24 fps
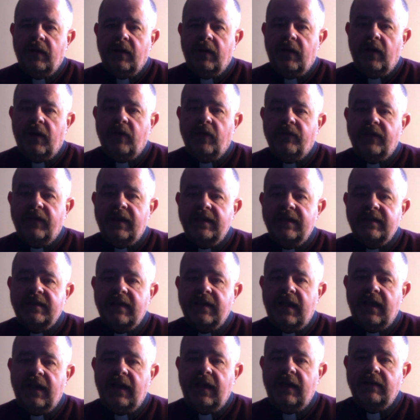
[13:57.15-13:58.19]
Over his
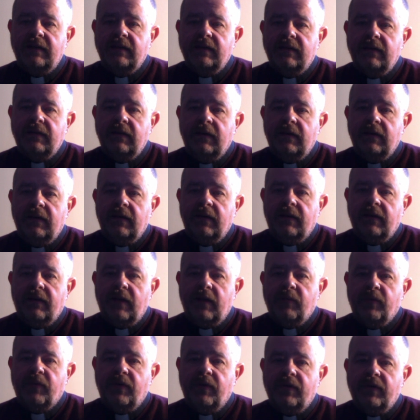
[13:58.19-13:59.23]
head, they
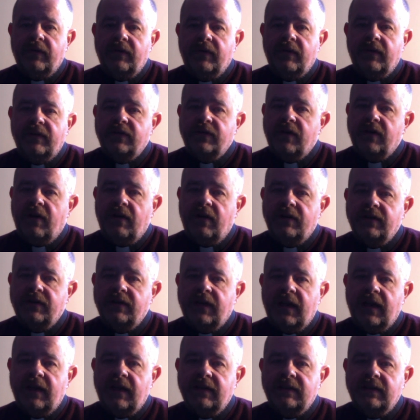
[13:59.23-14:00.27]
put the charge
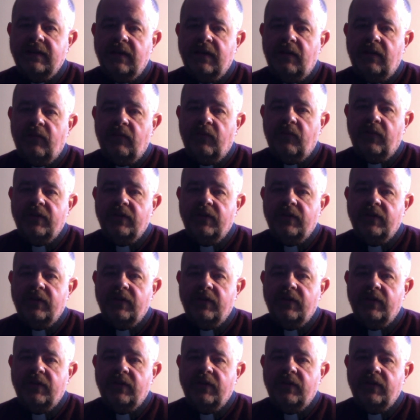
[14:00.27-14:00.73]
against him,